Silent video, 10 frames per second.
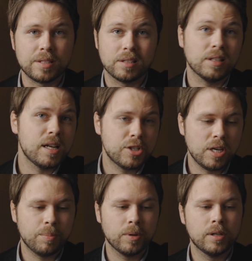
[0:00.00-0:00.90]
It's a lot
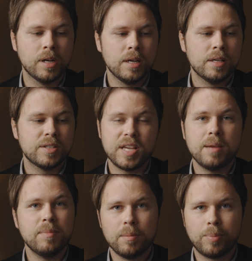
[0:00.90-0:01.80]
cheaper,
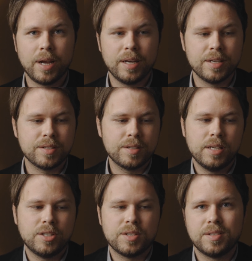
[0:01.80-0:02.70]
same nit brightness,
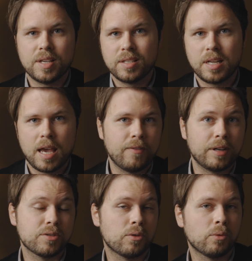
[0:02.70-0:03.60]
it just doesn't have an
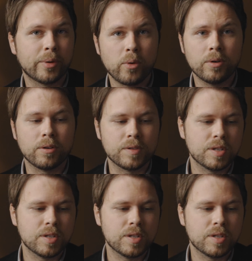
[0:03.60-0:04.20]
external recorder.